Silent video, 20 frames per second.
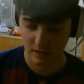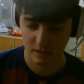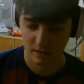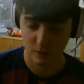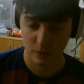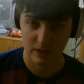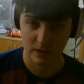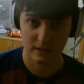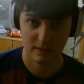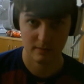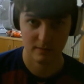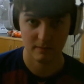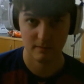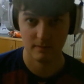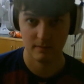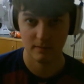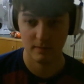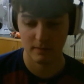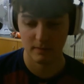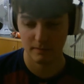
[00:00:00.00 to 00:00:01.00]
Well,
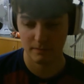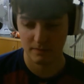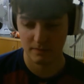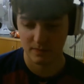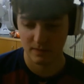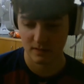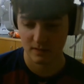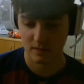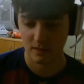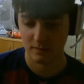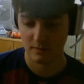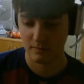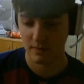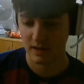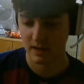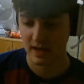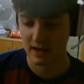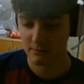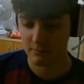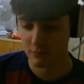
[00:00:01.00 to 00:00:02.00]
my
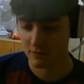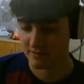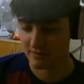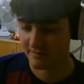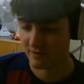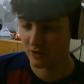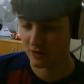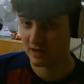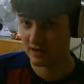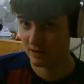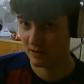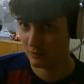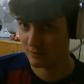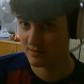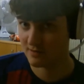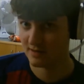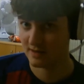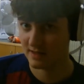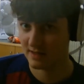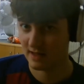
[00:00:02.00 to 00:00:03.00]
camera is very
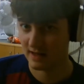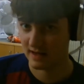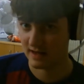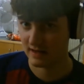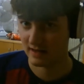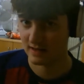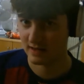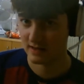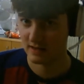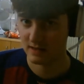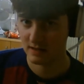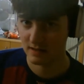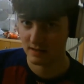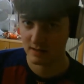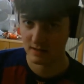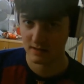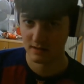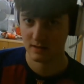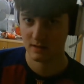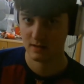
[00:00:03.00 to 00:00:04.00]
loosely connected
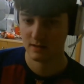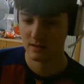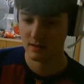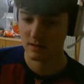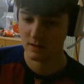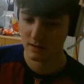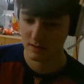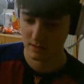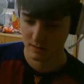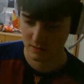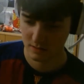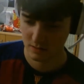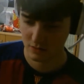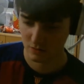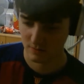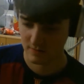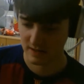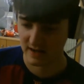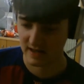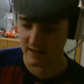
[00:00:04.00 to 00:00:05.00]
to
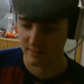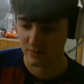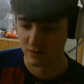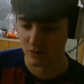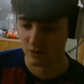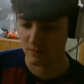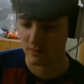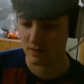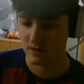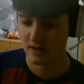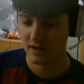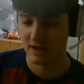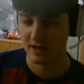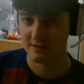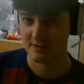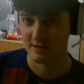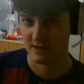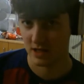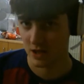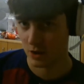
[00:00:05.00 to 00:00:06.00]
my laptop. It's
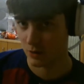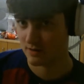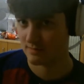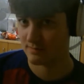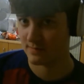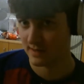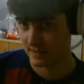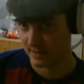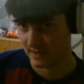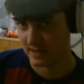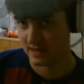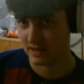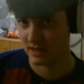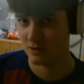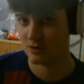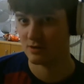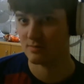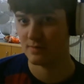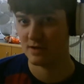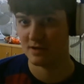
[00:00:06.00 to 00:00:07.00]
in the USB
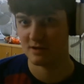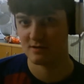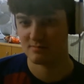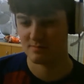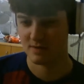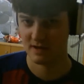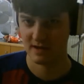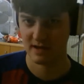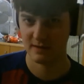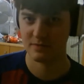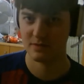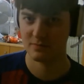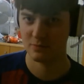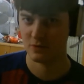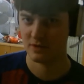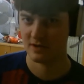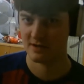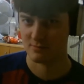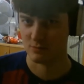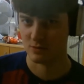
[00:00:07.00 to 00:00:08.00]
because my laptop only
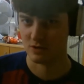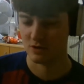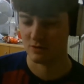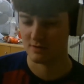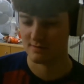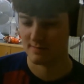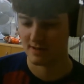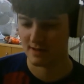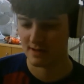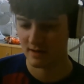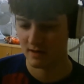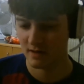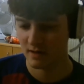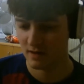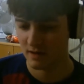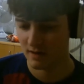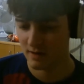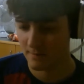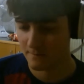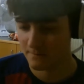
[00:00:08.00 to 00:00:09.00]
has one USB.
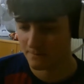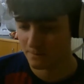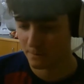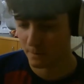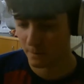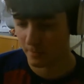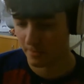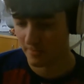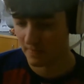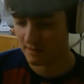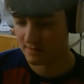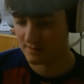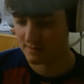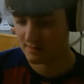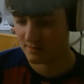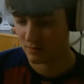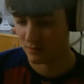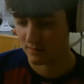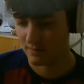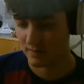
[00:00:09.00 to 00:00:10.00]

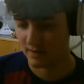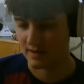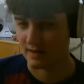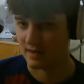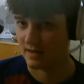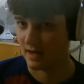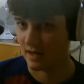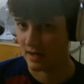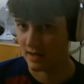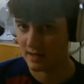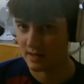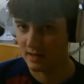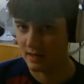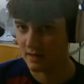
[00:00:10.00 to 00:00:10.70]
So it might die.